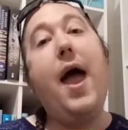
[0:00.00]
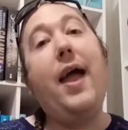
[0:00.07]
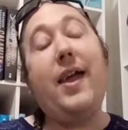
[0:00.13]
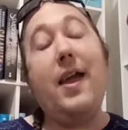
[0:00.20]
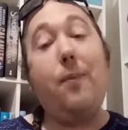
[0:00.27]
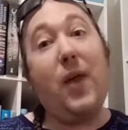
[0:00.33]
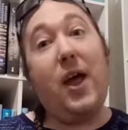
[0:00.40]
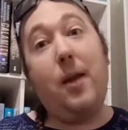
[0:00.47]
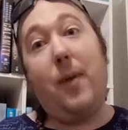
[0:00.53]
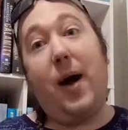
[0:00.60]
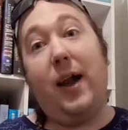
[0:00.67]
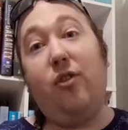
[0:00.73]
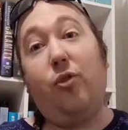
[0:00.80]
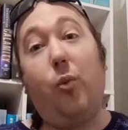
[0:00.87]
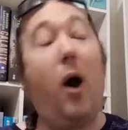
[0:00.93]
Keep that in
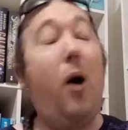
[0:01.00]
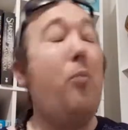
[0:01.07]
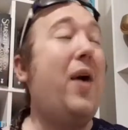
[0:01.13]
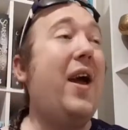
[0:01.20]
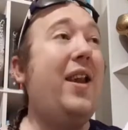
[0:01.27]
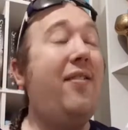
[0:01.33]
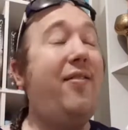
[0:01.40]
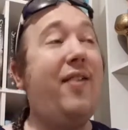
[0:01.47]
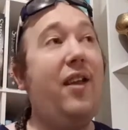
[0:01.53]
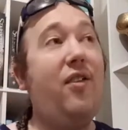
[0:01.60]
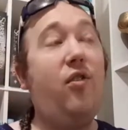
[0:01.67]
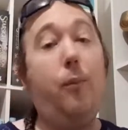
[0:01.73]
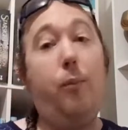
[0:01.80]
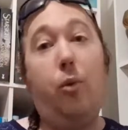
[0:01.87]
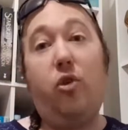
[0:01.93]
mind as well. Brandon
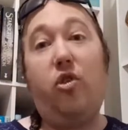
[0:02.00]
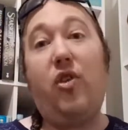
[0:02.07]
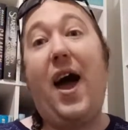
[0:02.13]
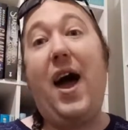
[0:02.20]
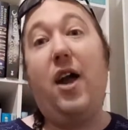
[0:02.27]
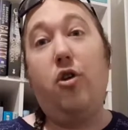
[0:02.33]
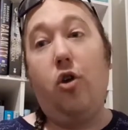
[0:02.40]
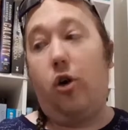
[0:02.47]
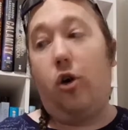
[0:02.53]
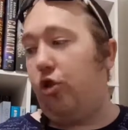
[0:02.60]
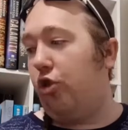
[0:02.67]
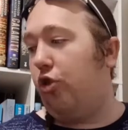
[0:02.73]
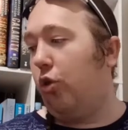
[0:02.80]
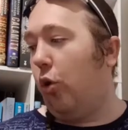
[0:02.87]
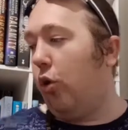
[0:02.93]
Sanderson books are not
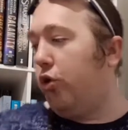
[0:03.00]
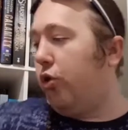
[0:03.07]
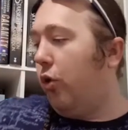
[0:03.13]
short,